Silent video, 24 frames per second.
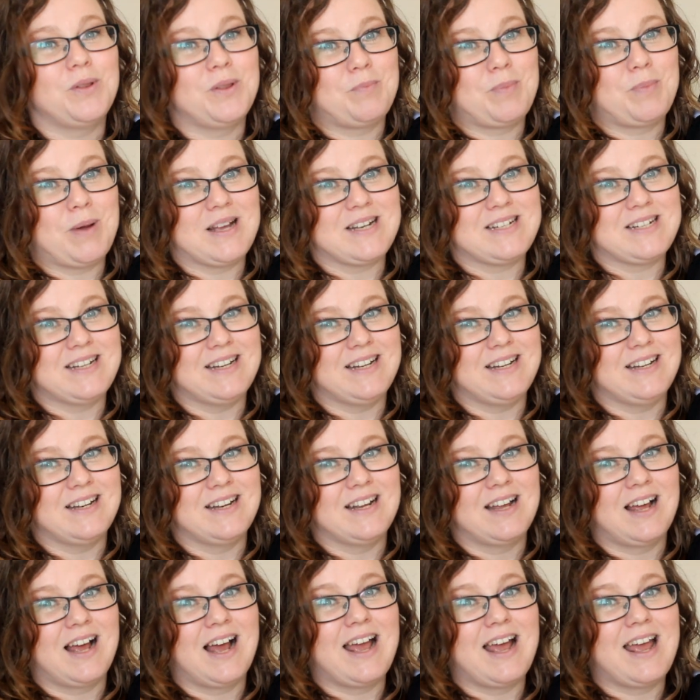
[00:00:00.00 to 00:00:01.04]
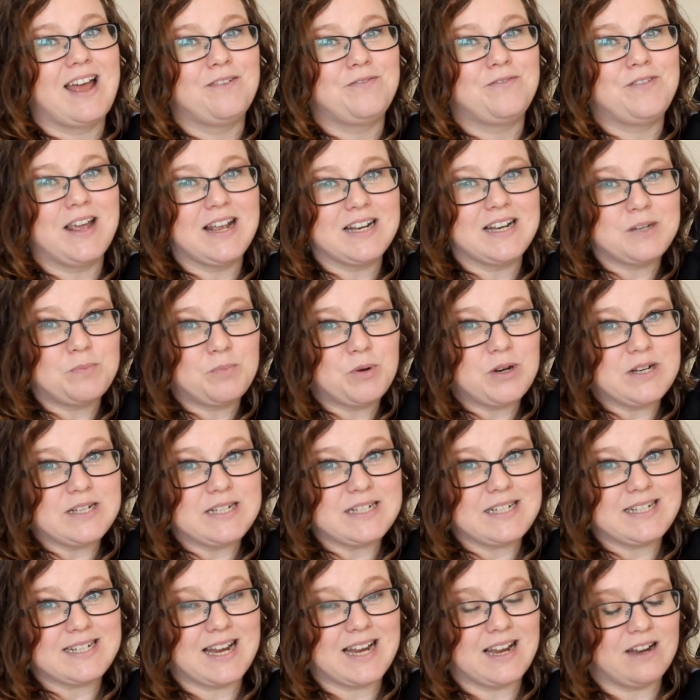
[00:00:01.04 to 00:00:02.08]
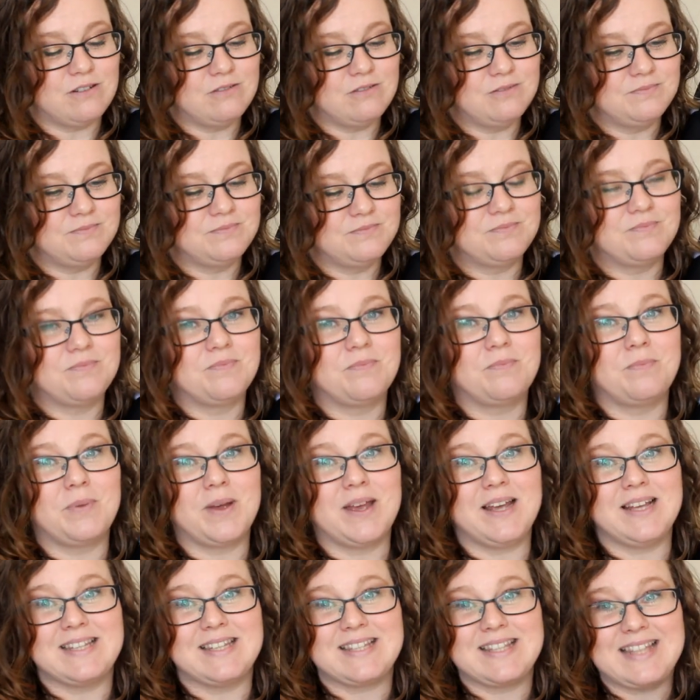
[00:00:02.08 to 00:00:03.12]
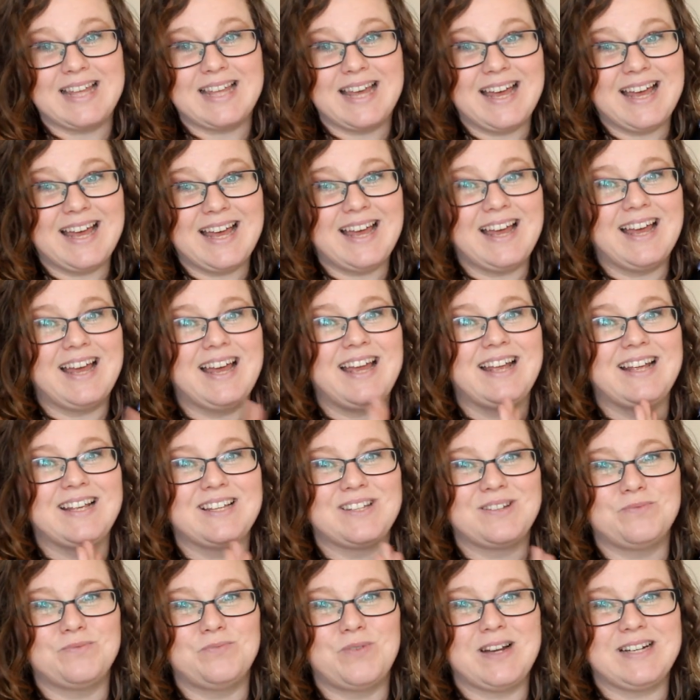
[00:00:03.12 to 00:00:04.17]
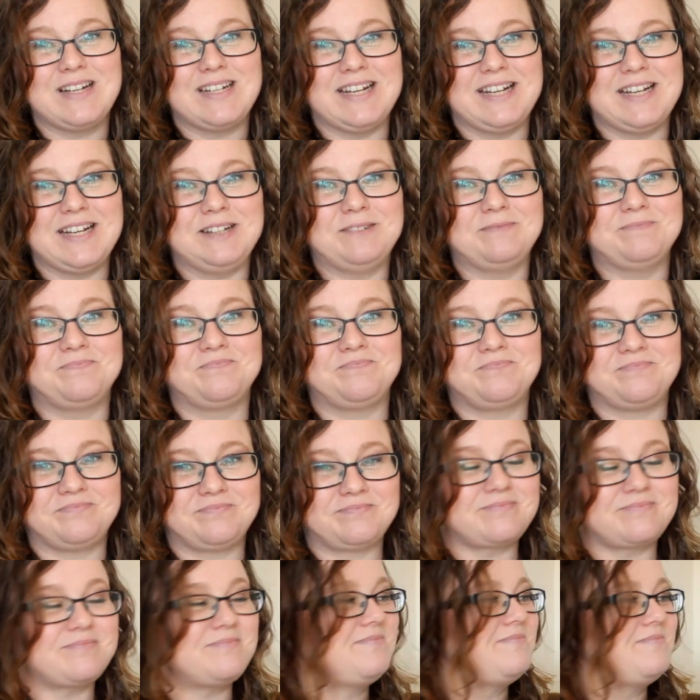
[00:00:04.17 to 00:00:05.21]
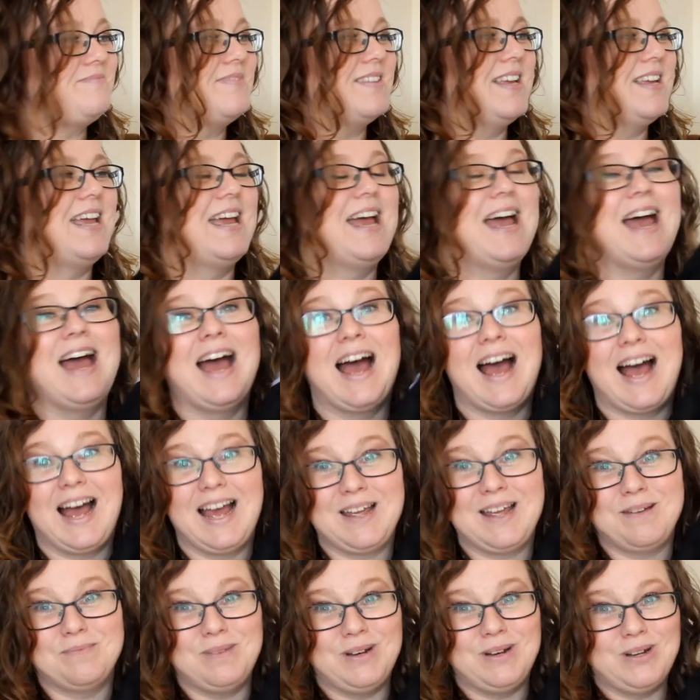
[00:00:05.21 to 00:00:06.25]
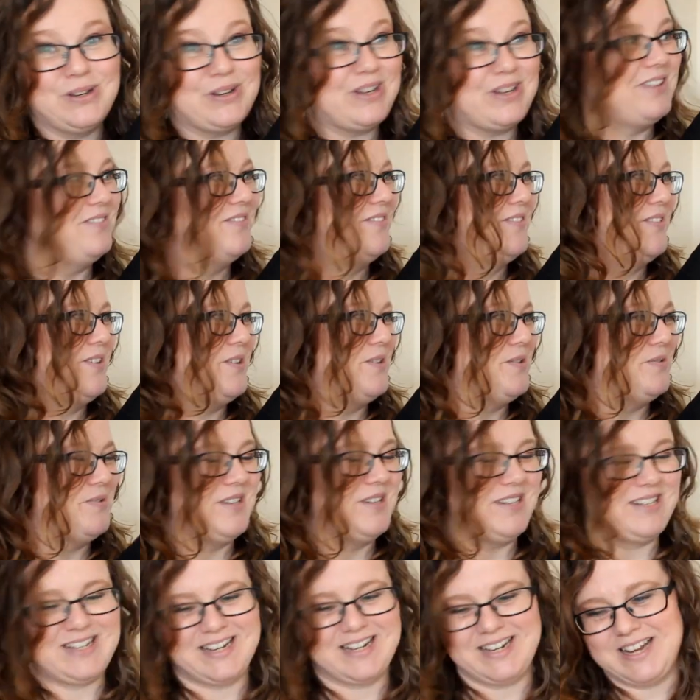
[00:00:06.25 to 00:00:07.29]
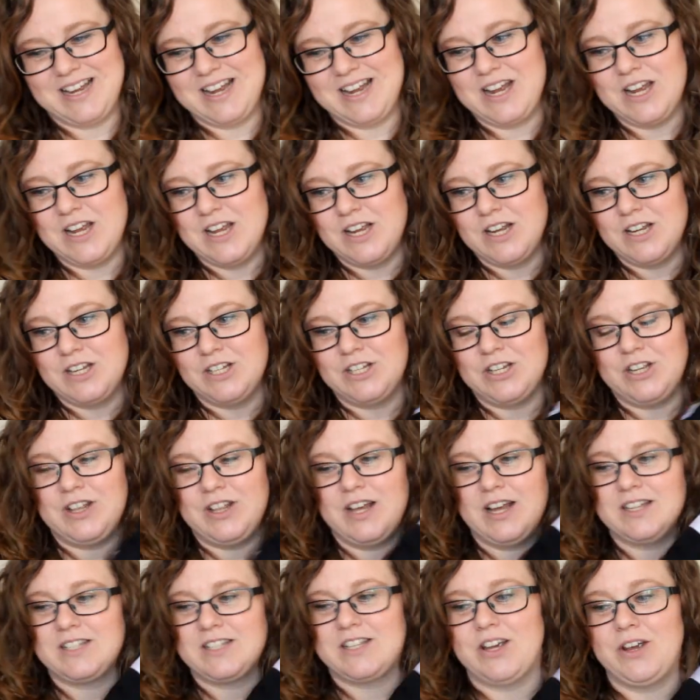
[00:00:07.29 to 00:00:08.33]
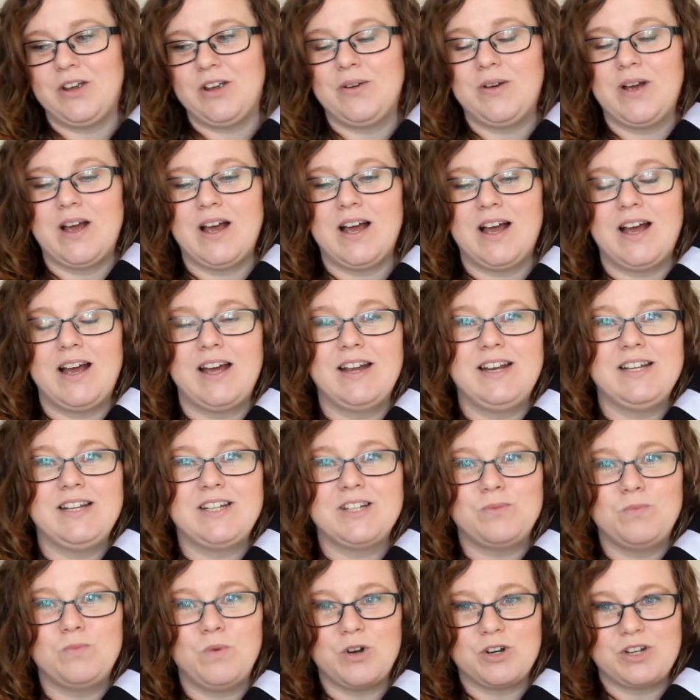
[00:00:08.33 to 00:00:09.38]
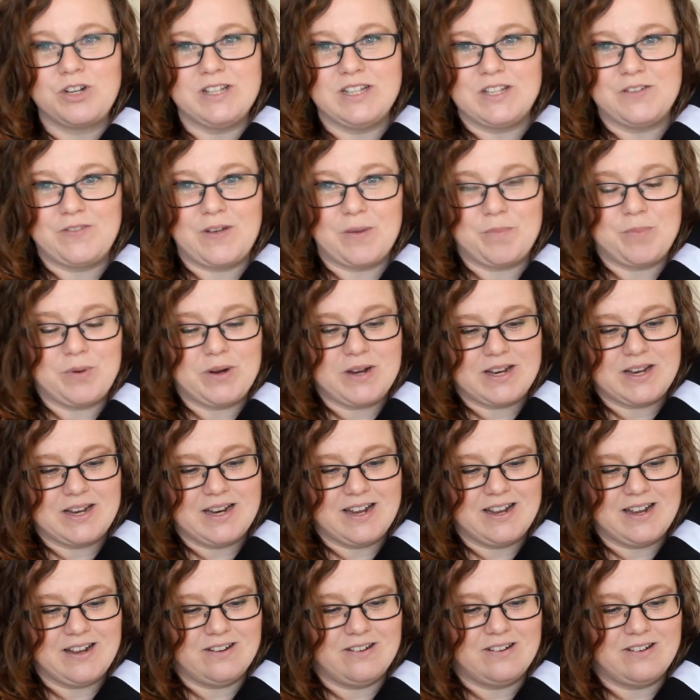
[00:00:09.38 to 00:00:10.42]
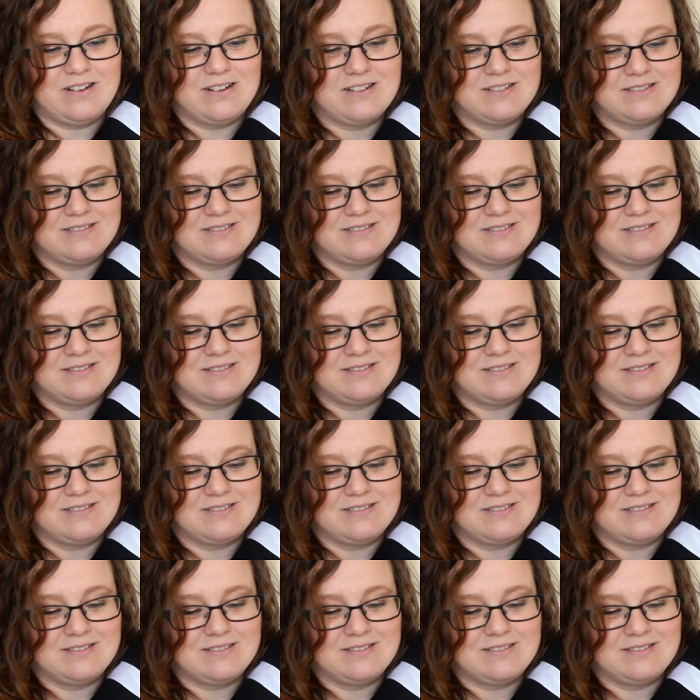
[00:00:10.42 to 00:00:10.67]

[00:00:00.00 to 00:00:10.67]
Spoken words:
the pattern. I have yet to print it out, but it's there, it's ready. I am looking forward to that. So I need to wash this fabric now.